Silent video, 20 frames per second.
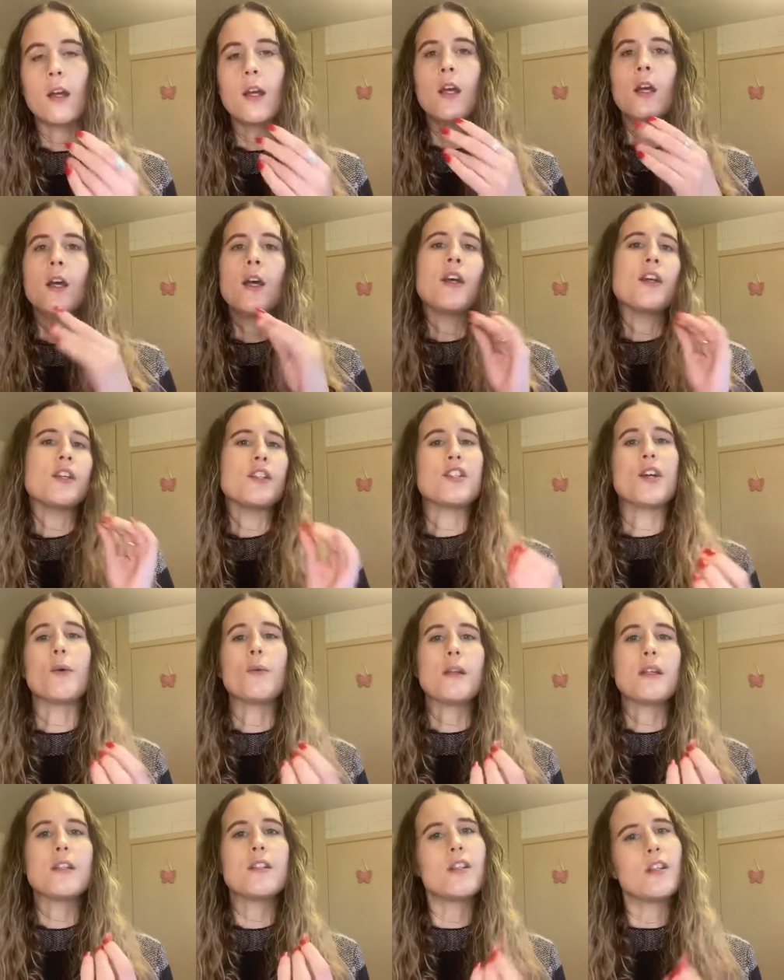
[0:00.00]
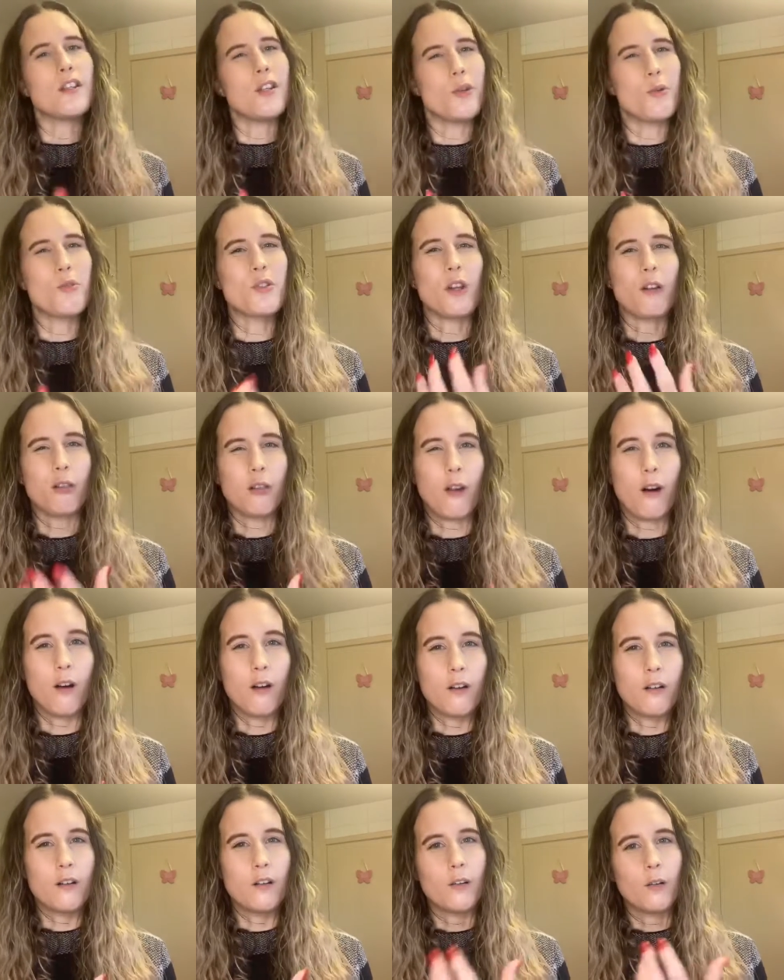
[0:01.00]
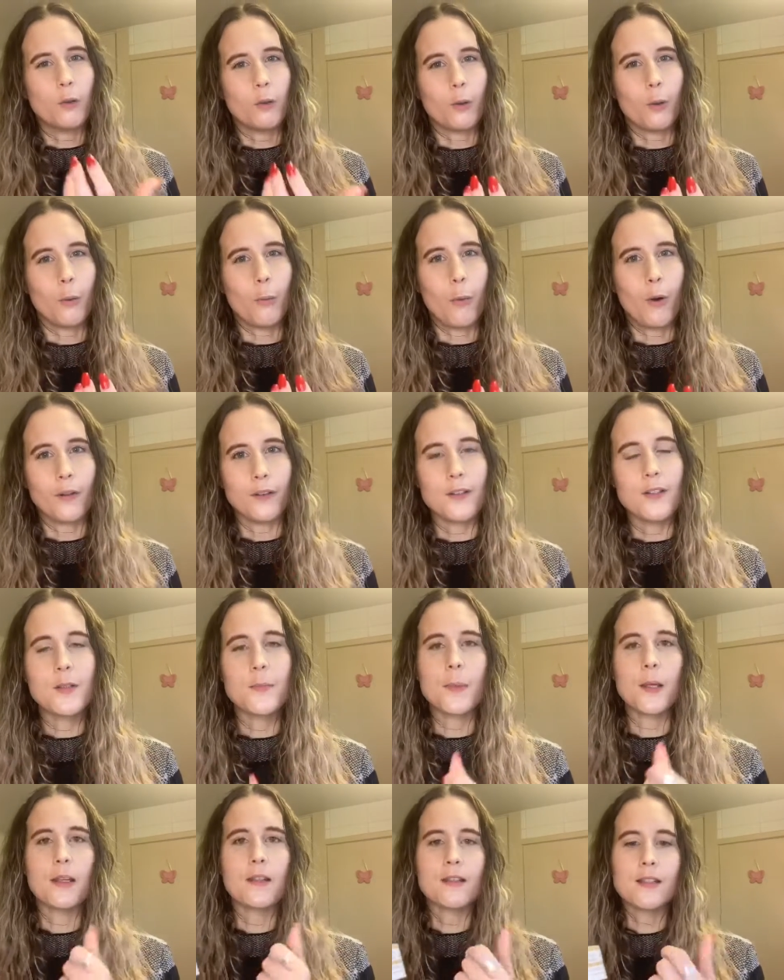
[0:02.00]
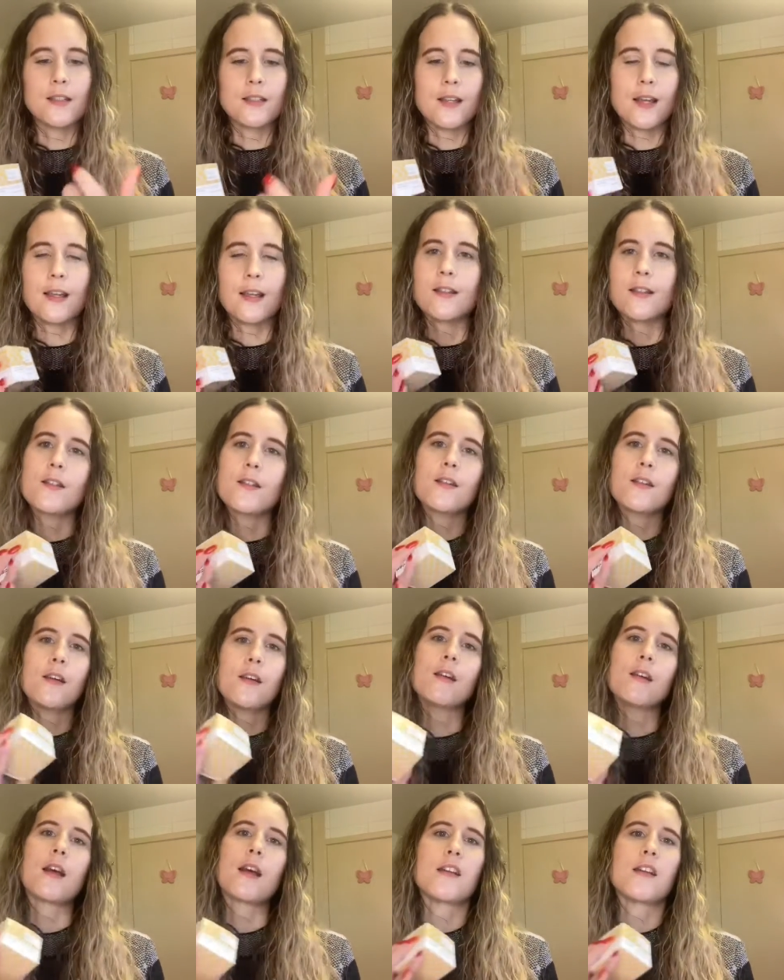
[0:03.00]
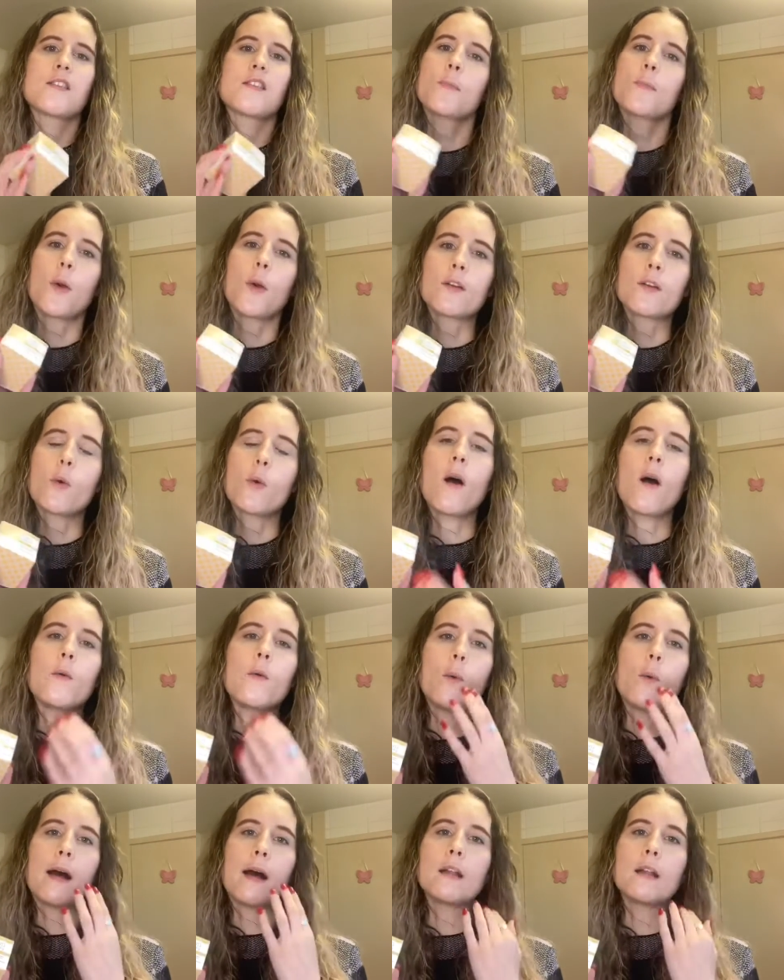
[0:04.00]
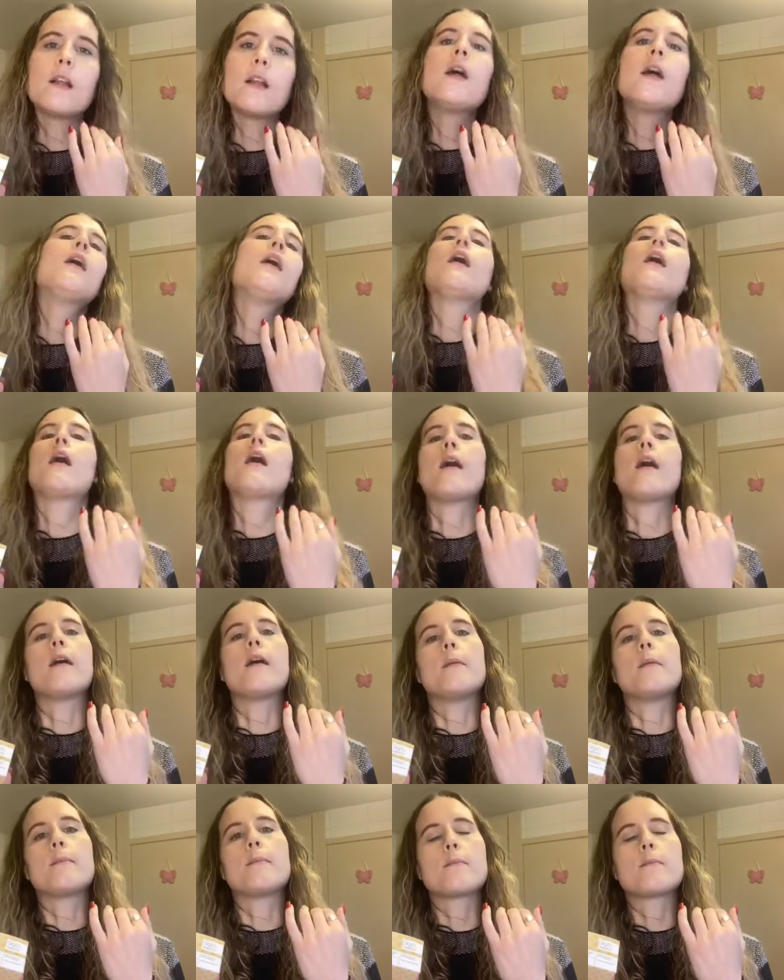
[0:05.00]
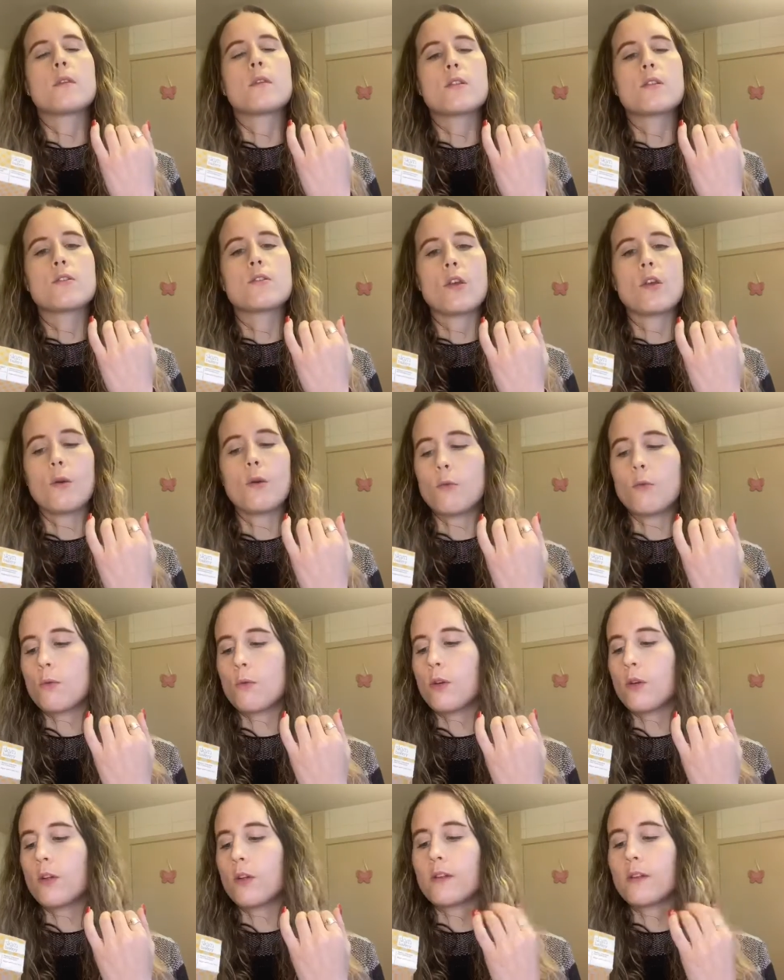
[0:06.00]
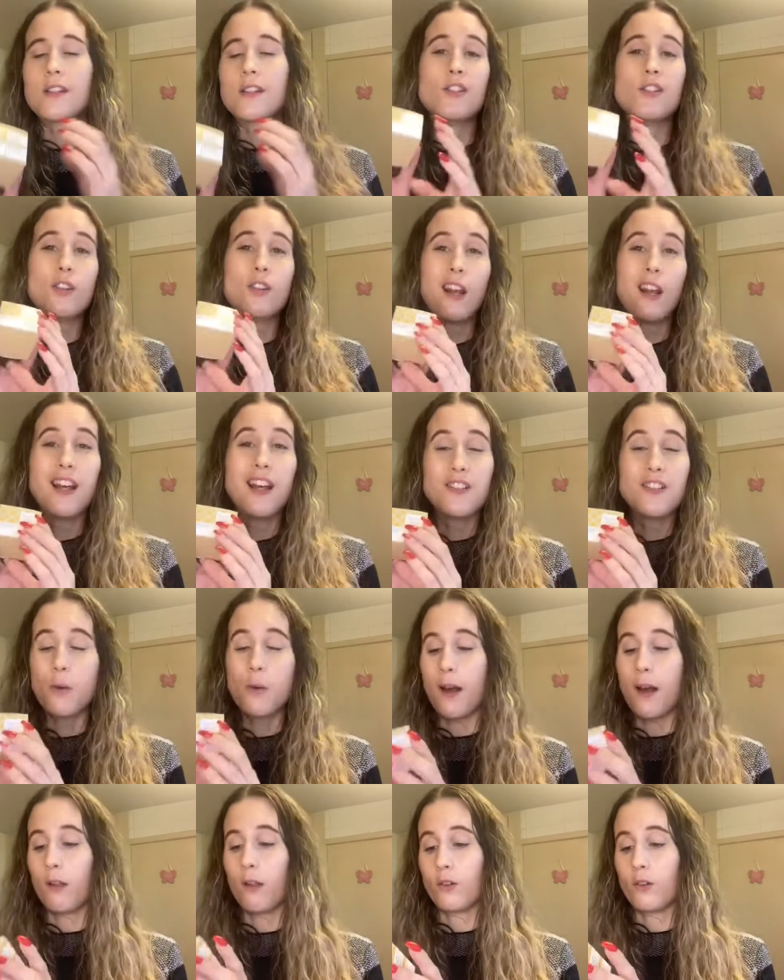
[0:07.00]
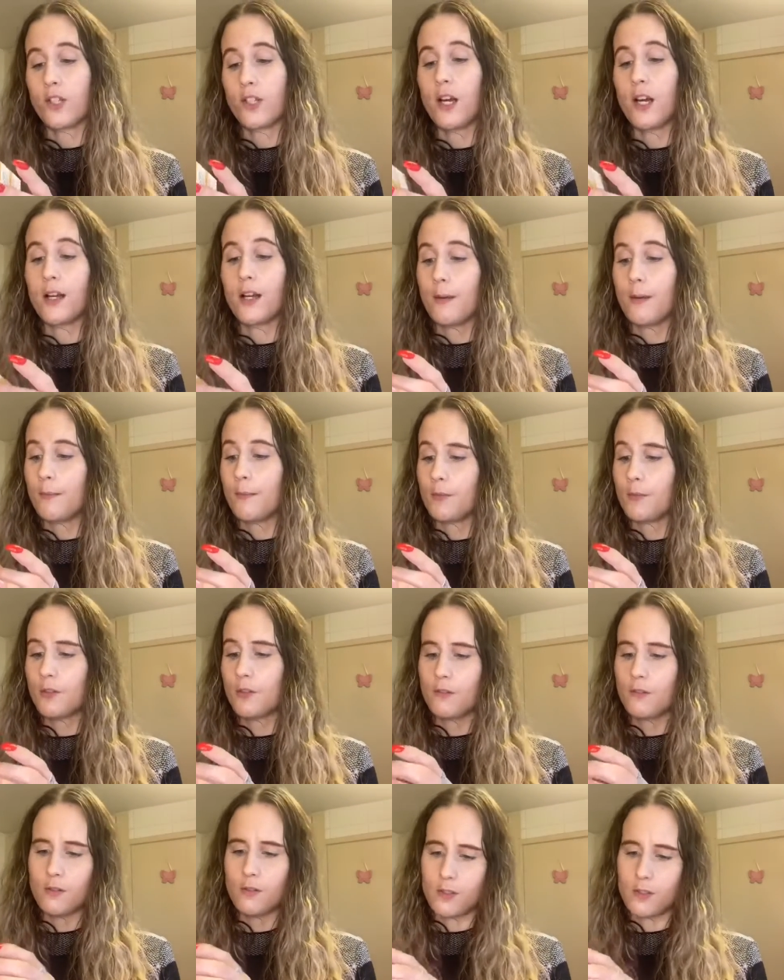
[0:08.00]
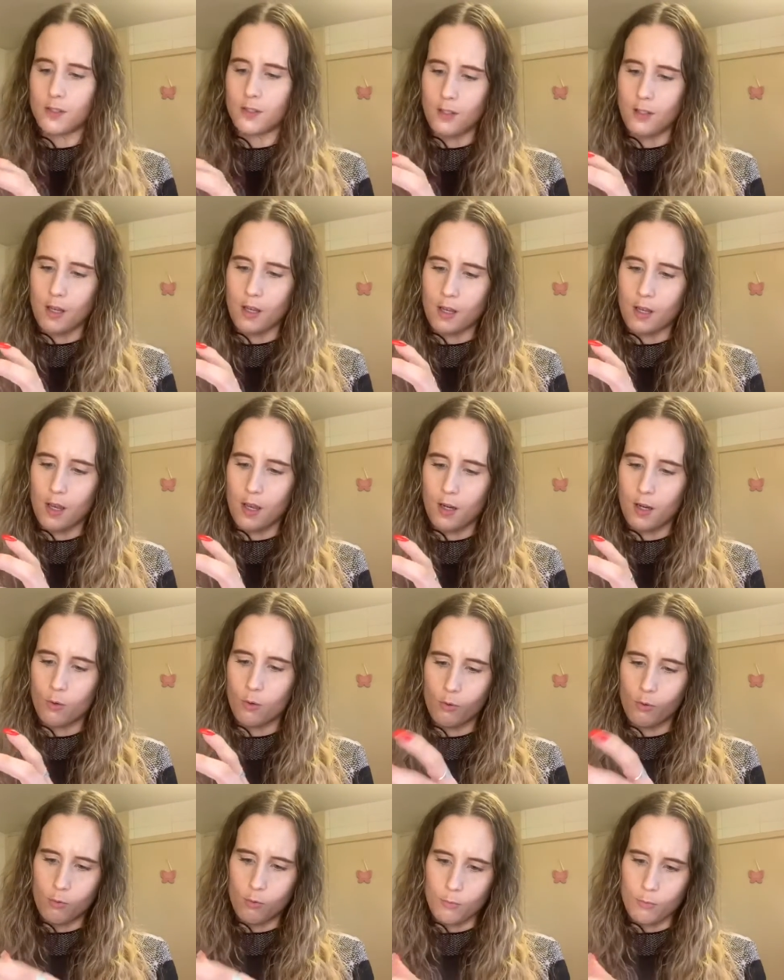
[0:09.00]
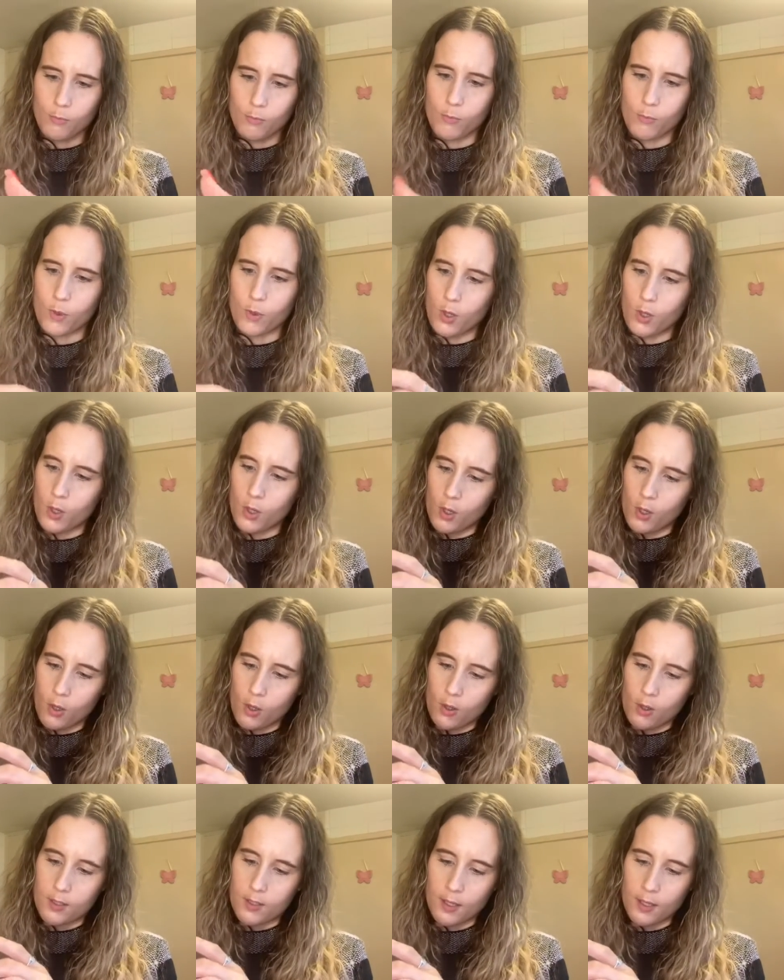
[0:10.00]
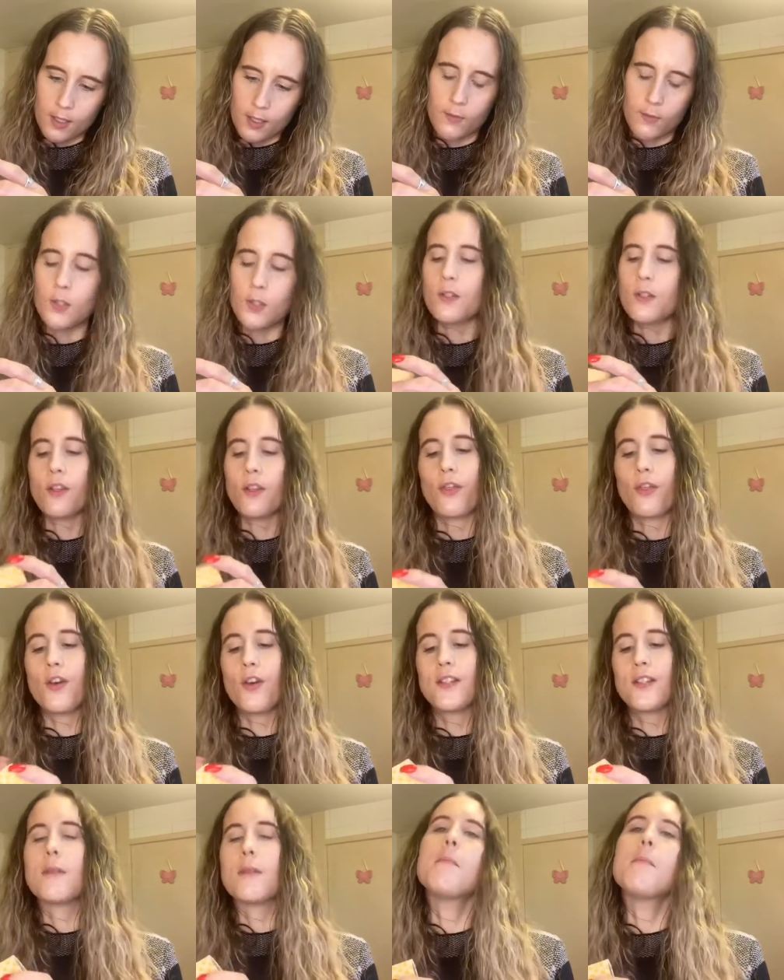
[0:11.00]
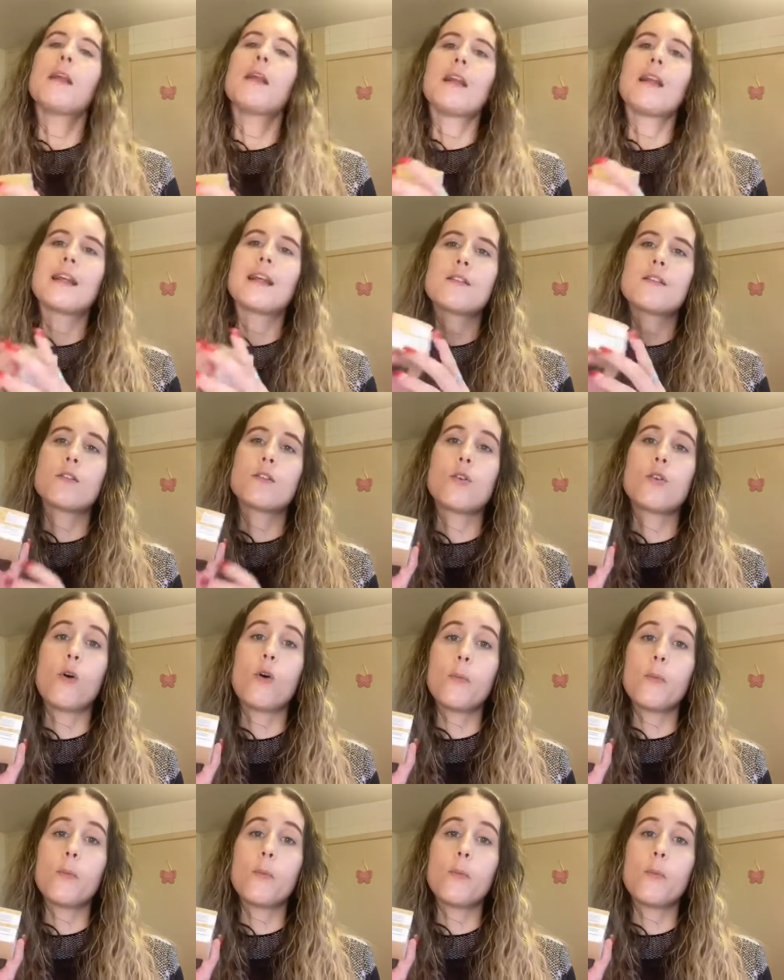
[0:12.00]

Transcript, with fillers: you don't need to use a lot all at once because it tends to kind of spread quite well. So this should last quite a long time. Does it say how the size of it? So it's a 30 milliliter tub,